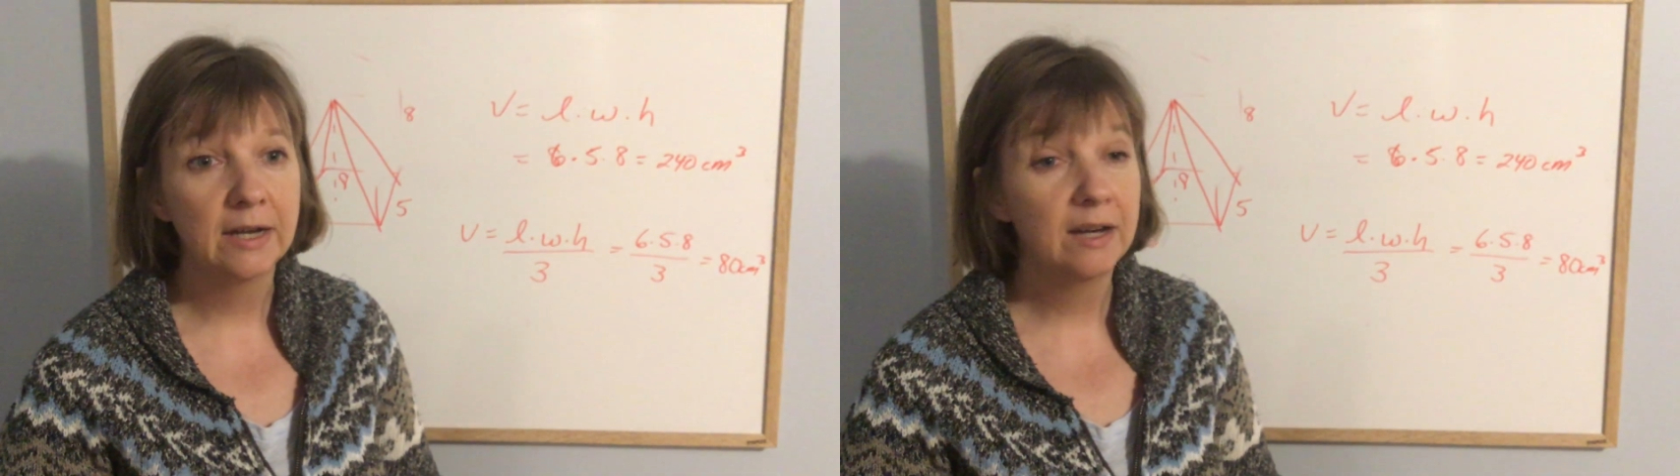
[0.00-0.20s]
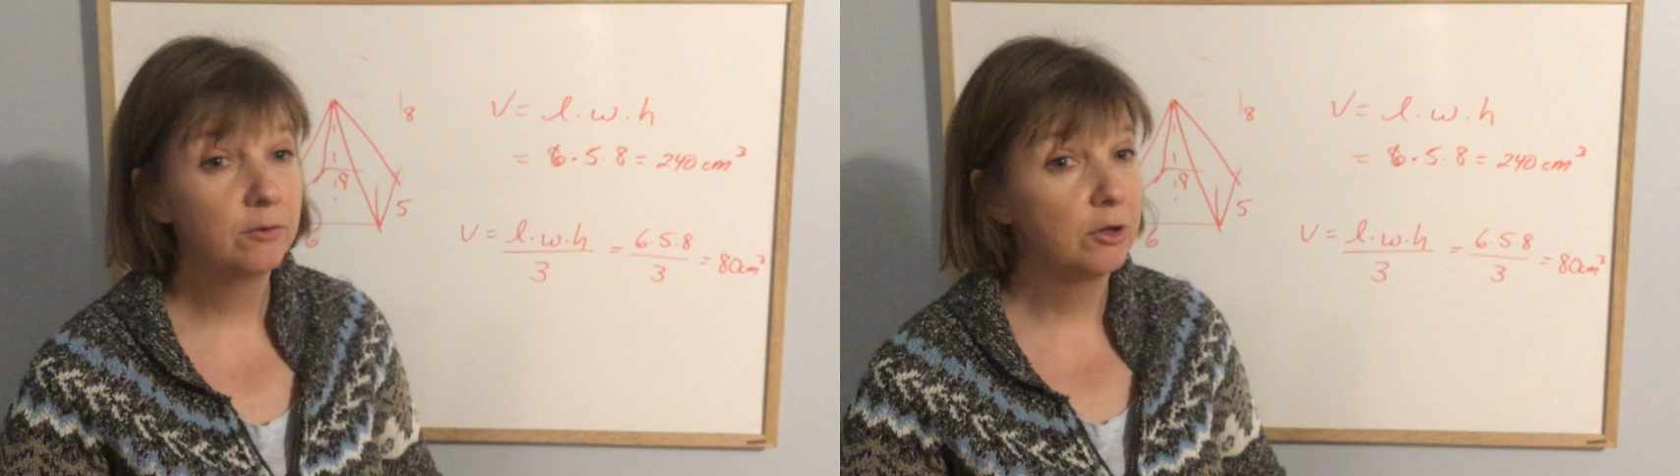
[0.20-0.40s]

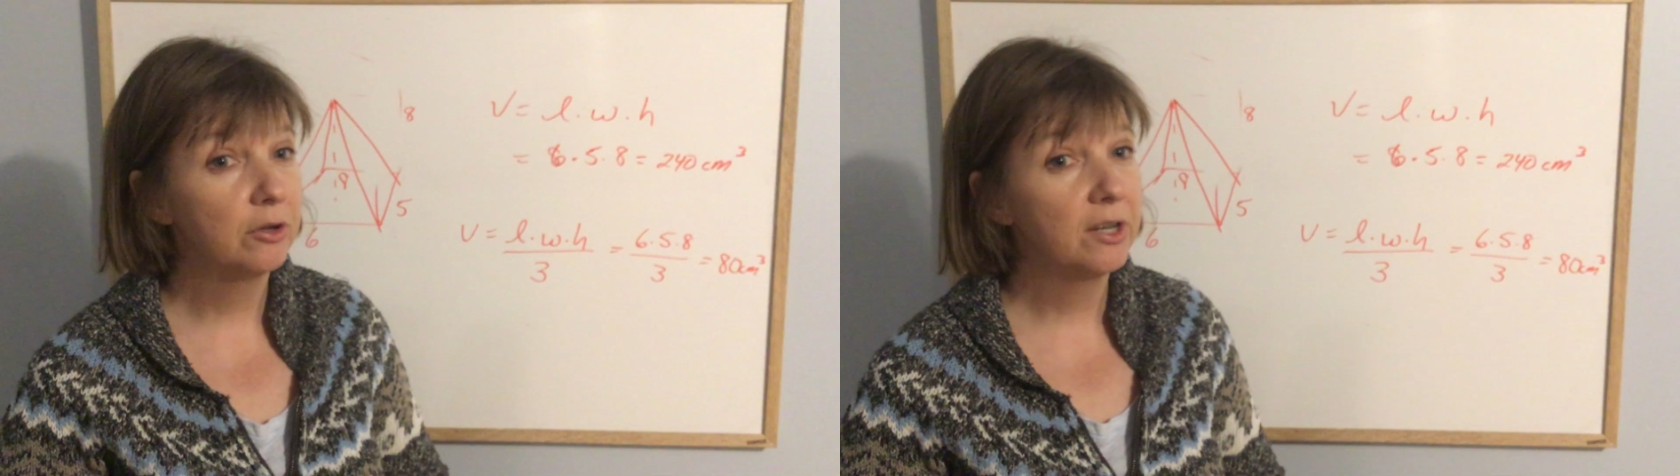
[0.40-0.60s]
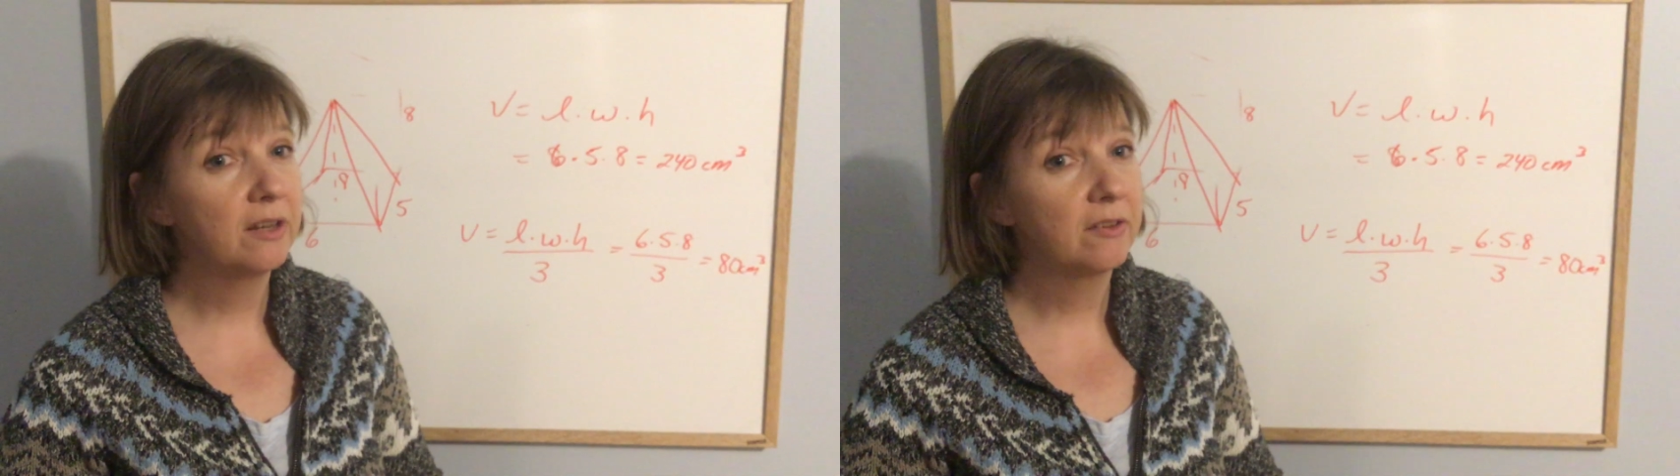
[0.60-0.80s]
Have a
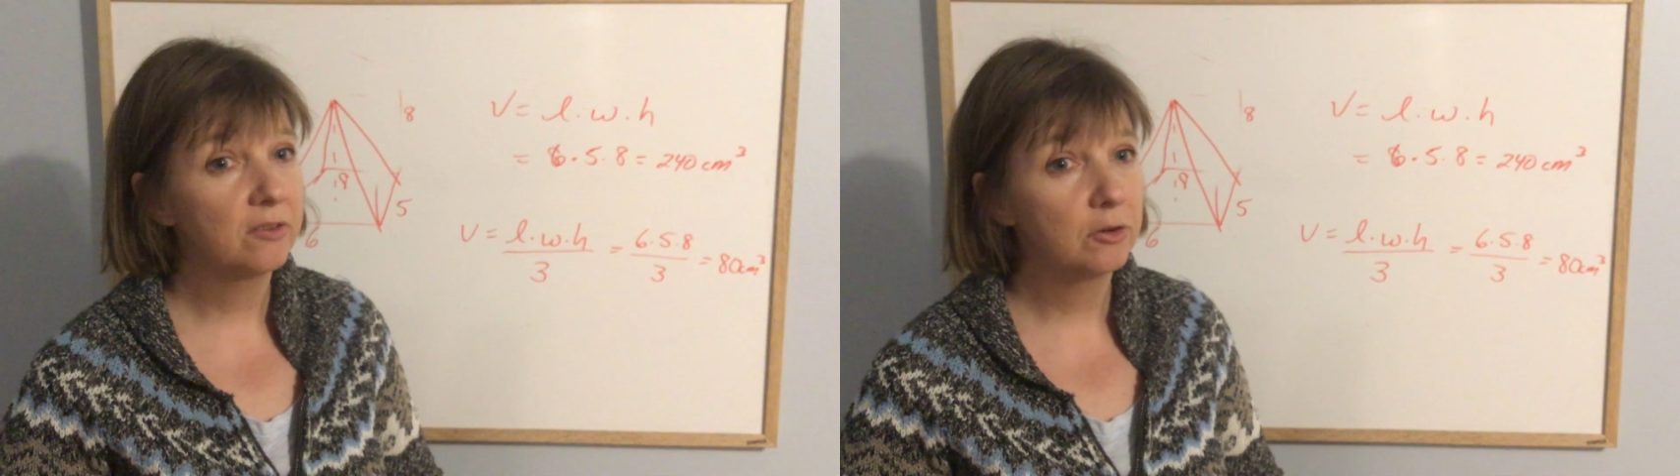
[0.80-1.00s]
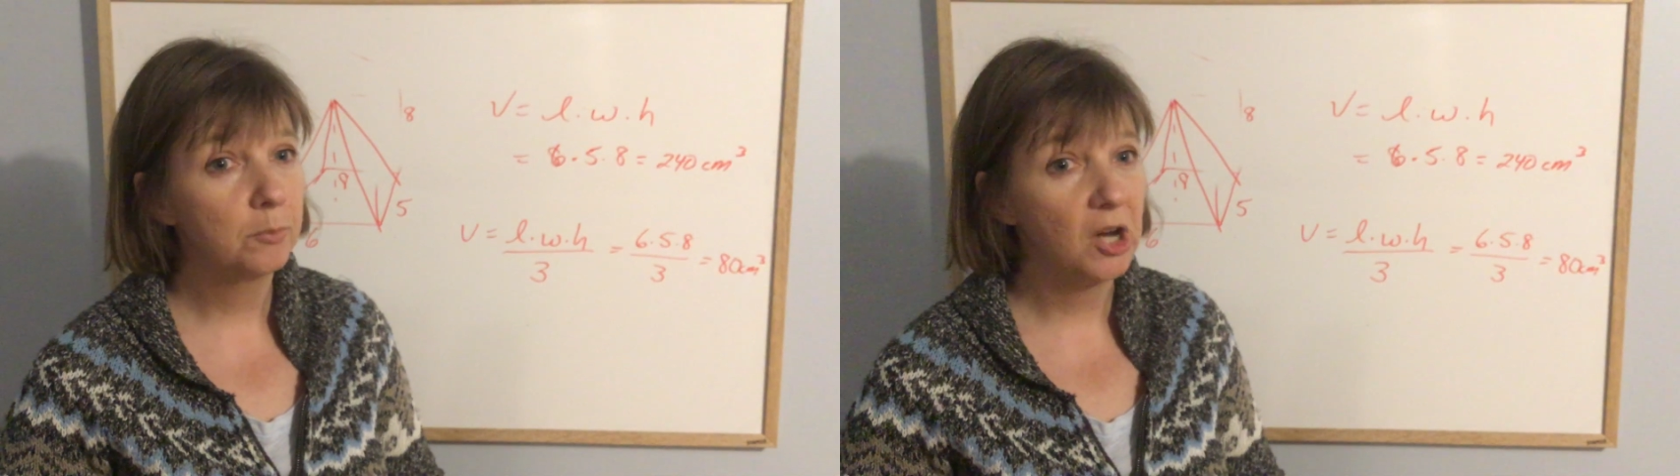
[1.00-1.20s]
good
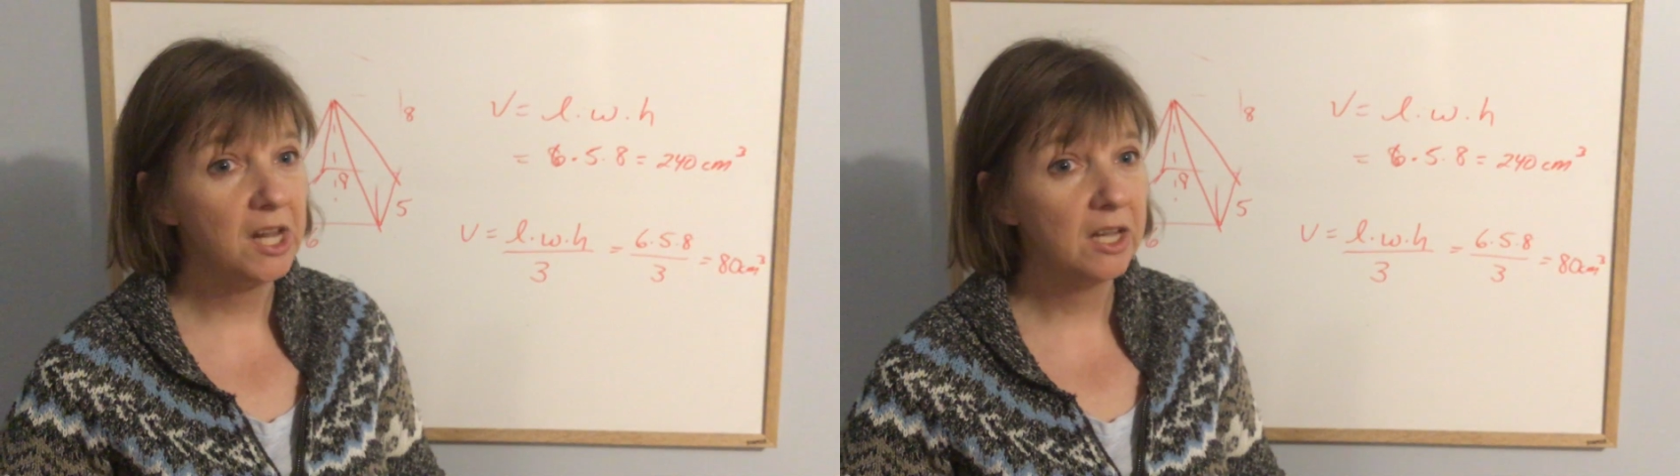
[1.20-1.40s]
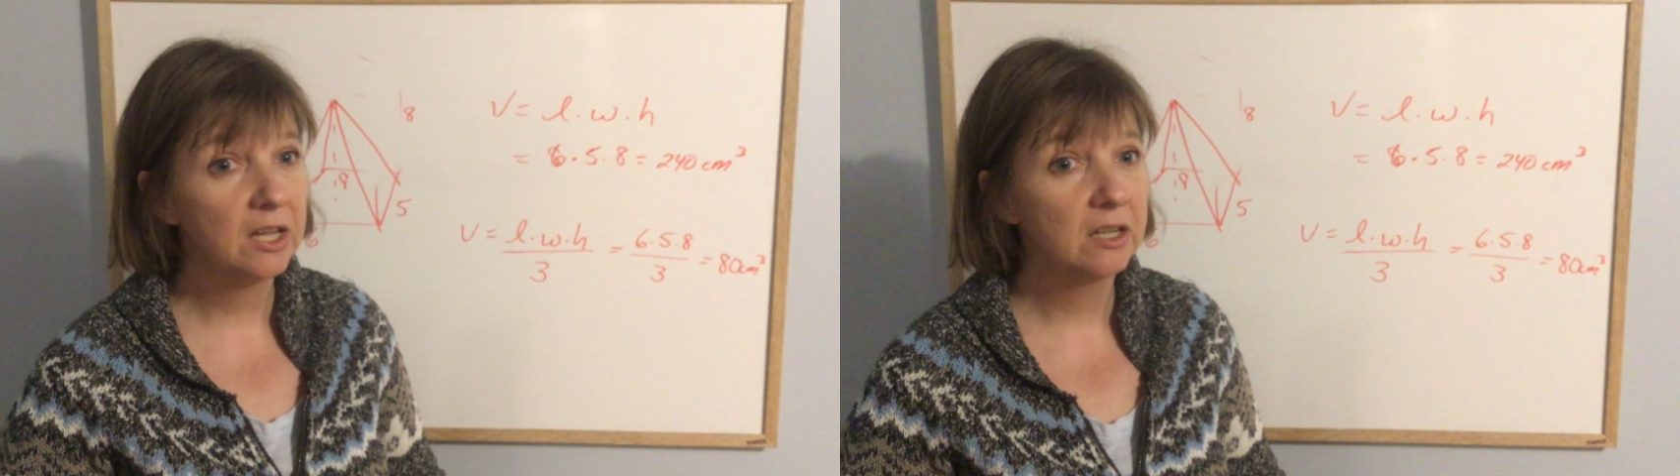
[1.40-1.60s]
Easter
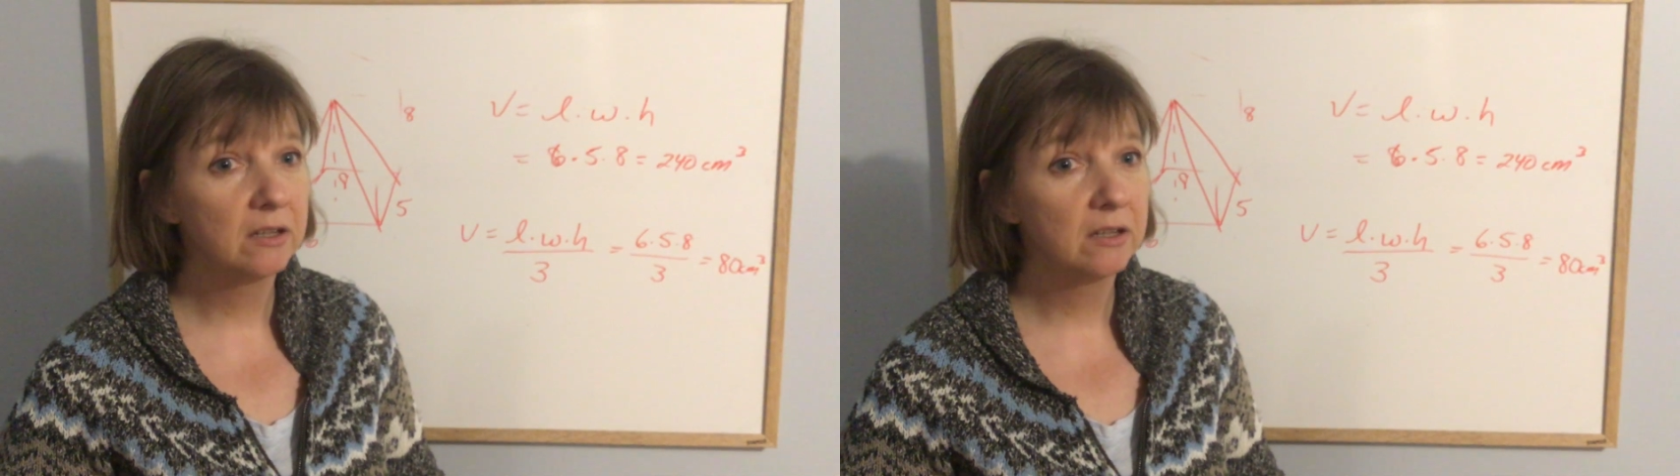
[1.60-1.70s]
break.